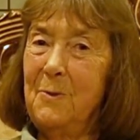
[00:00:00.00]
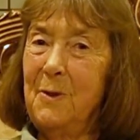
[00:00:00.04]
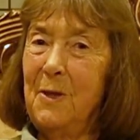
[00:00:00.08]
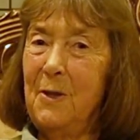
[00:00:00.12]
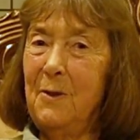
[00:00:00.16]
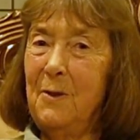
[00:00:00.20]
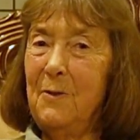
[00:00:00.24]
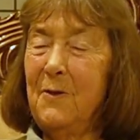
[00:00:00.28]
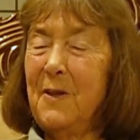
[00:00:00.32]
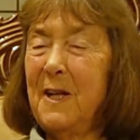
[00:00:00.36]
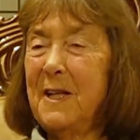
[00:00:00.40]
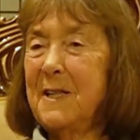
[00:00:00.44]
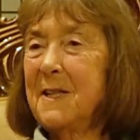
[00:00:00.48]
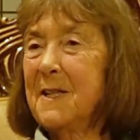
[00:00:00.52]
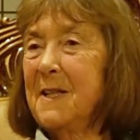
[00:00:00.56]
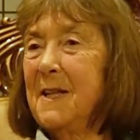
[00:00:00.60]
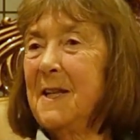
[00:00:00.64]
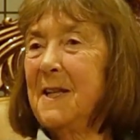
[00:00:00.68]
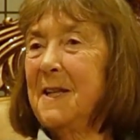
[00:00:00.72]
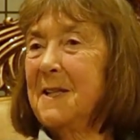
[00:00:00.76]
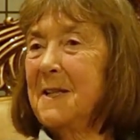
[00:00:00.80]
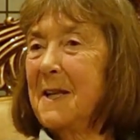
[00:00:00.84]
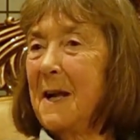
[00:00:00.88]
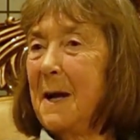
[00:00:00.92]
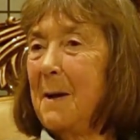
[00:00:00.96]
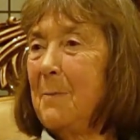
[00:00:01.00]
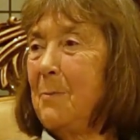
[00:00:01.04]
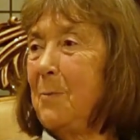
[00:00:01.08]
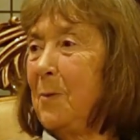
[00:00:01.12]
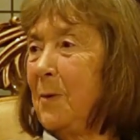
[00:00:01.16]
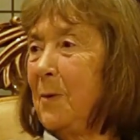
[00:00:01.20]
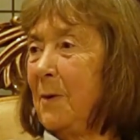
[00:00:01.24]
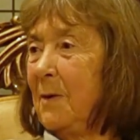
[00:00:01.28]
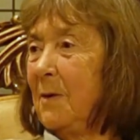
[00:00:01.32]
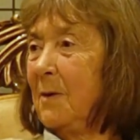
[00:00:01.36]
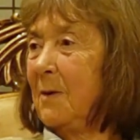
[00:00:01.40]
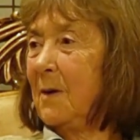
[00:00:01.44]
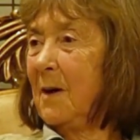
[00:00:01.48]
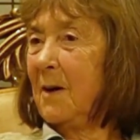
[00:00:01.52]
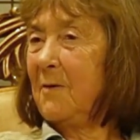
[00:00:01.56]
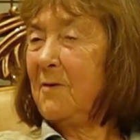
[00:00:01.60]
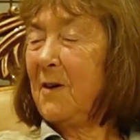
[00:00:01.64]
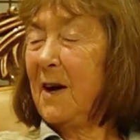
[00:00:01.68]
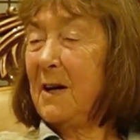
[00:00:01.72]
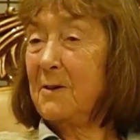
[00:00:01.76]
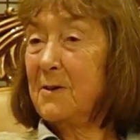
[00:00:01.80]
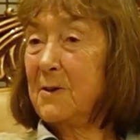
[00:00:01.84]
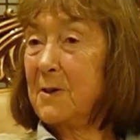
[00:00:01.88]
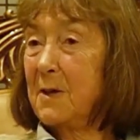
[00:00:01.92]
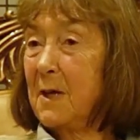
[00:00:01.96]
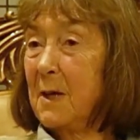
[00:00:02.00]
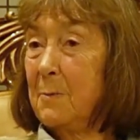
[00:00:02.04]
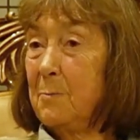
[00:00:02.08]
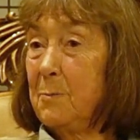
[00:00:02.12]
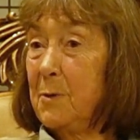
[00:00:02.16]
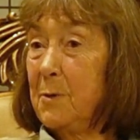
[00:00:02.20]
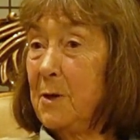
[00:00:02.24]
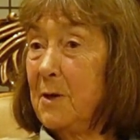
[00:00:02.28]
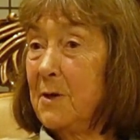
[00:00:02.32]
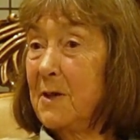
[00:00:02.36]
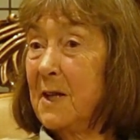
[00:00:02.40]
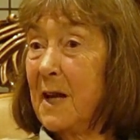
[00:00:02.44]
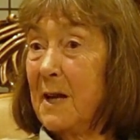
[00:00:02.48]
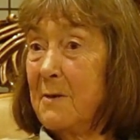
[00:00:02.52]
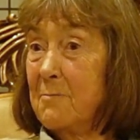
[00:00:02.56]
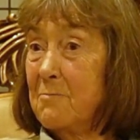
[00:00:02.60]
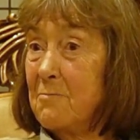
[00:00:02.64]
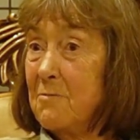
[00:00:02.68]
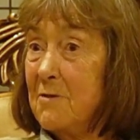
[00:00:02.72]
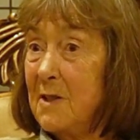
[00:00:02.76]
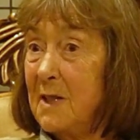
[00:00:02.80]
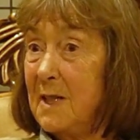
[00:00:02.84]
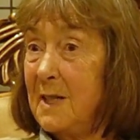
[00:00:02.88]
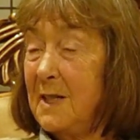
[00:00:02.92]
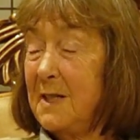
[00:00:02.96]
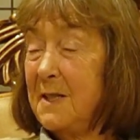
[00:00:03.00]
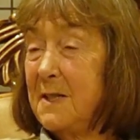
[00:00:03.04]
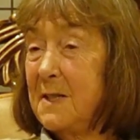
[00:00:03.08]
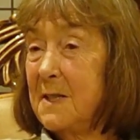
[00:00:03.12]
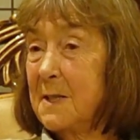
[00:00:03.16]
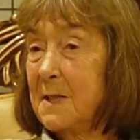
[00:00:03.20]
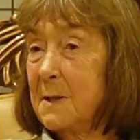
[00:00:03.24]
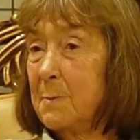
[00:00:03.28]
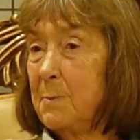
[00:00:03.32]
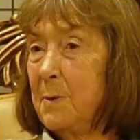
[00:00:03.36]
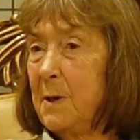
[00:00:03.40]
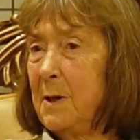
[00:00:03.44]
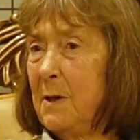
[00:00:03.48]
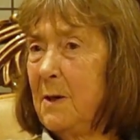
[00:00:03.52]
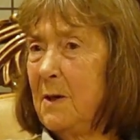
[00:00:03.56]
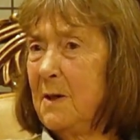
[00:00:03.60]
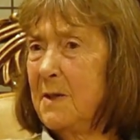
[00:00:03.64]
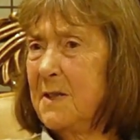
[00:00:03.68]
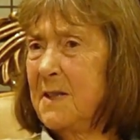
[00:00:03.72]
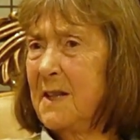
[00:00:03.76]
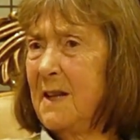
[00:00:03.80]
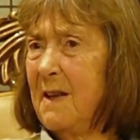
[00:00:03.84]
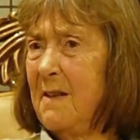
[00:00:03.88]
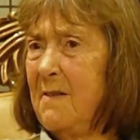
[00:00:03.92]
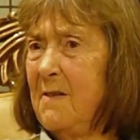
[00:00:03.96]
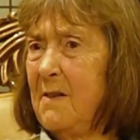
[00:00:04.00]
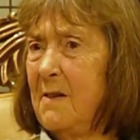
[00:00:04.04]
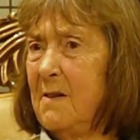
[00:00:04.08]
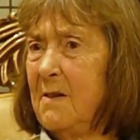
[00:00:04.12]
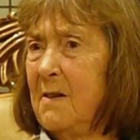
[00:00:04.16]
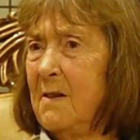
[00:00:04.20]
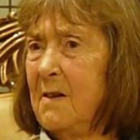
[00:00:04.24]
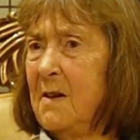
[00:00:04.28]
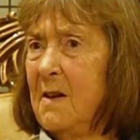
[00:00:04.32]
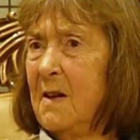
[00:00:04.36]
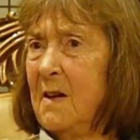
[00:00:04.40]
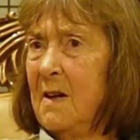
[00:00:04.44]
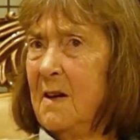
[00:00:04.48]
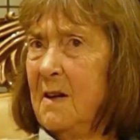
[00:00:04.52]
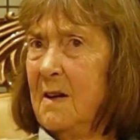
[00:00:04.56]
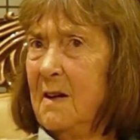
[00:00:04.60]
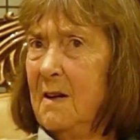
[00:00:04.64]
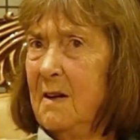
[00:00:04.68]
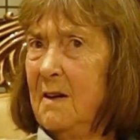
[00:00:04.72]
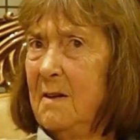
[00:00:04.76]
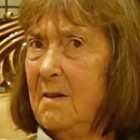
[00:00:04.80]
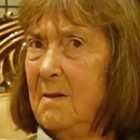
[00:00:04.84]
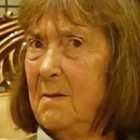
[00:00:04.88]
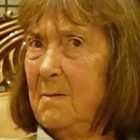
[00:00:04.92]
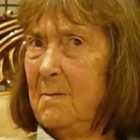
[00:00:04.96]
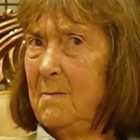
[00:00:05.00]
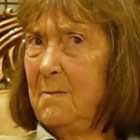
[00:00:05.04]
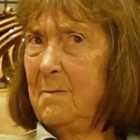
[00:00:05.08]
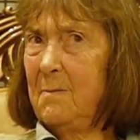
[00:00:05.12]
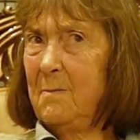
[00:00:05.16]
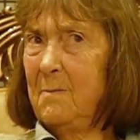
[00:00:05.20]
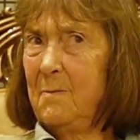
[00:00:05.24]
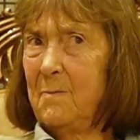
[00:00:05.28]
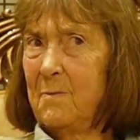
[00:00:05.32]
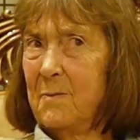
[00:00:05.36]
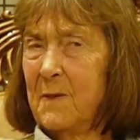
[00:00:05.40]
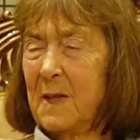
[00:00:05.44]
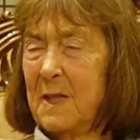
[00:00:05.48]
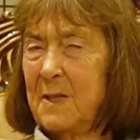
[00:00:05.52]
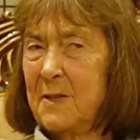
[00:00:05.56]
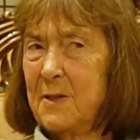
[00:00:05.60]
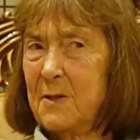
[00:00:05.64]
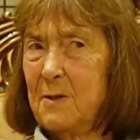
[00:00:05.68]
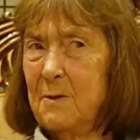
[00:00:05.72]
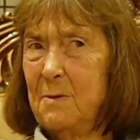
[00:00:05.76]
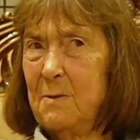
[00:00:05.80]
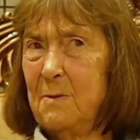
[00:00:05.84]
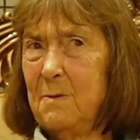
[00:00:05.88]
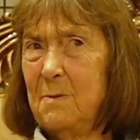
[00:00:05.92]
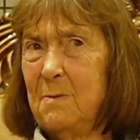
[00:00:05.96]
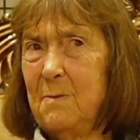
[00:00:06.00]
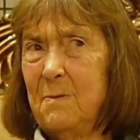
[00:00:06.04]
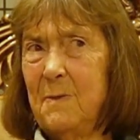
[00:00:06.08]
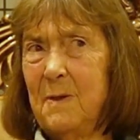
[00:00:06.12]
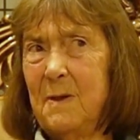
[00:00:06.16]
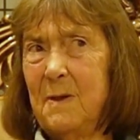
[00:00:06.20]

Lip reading: that's an example of how a bird can really just stay all together. So